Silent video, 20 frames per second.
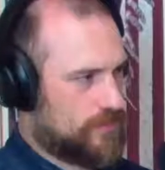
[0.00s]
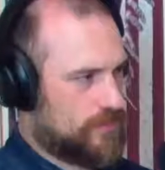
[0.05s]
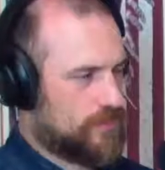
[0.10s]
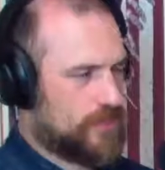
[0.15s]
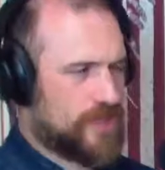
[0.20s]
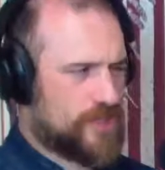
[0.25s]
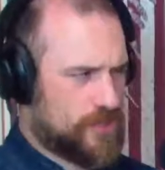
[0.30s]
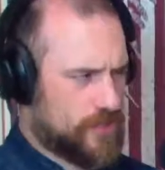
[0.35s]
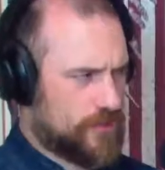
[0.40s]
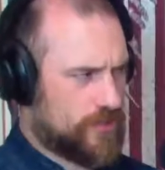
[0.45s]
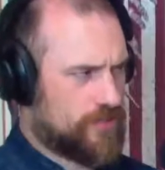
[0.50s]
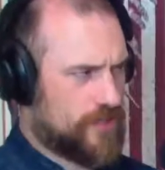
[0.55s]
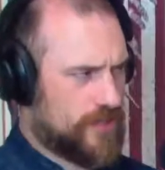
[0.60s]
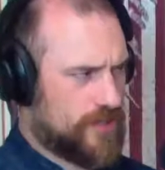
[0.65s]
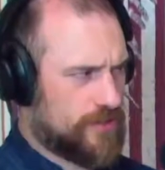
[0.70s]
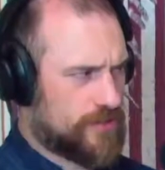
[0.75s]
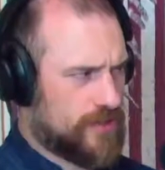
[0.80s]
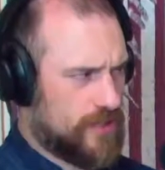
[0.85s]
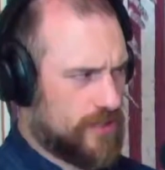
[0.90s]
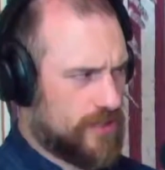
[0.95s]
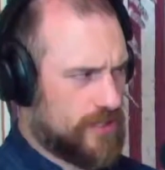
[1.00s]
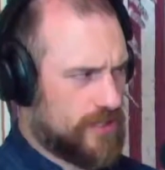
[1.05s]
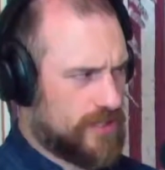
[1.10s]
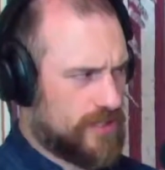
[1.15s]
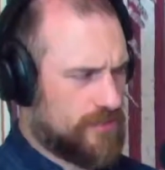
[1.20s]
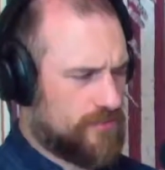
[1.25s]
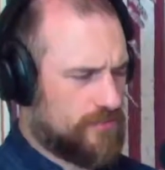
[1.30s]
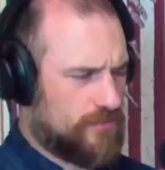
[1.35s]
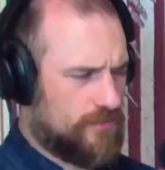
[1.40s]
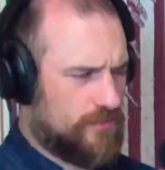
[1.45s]
traditional dreidels are
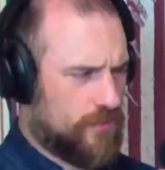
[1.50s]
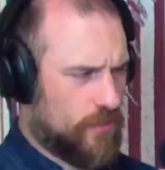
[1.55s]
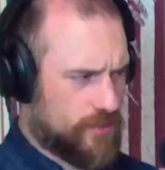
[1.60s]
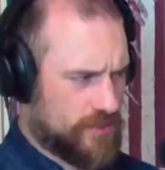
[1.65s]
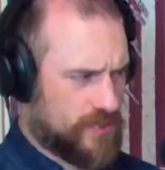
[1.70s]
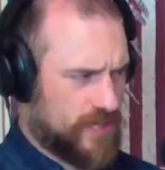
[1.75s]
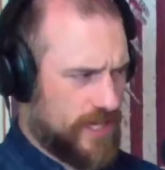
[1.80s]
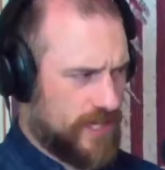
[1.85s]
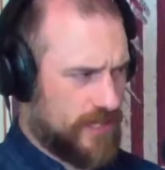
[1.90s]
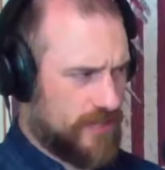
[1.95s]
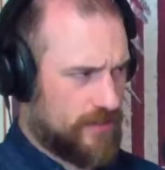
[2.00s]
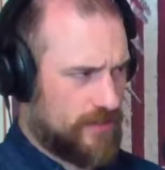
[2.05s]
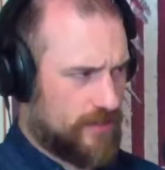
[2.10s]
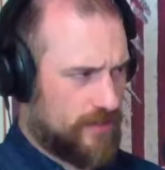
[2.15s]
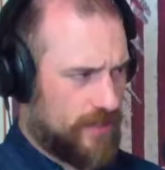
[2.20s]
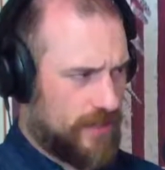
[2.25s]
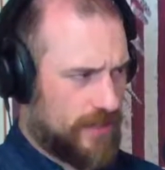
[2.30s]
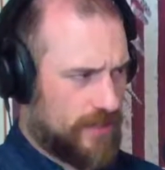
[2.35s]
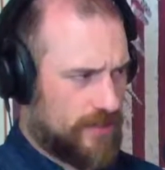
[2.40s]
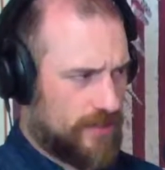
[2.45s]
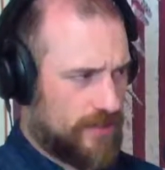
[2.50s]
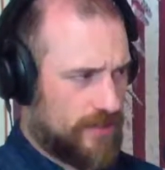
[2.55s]
indeed four-sided, correct?